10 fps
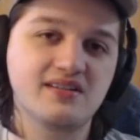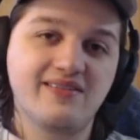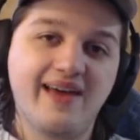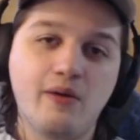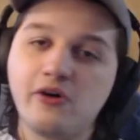to
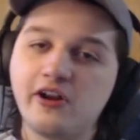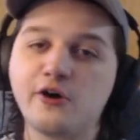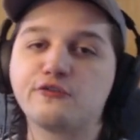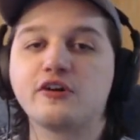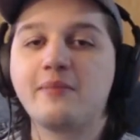that
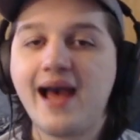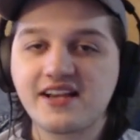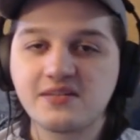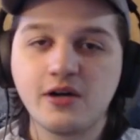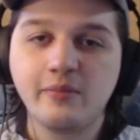100
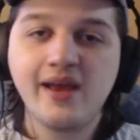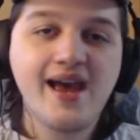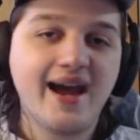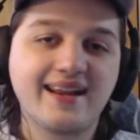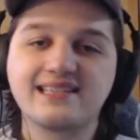maximum, and it's a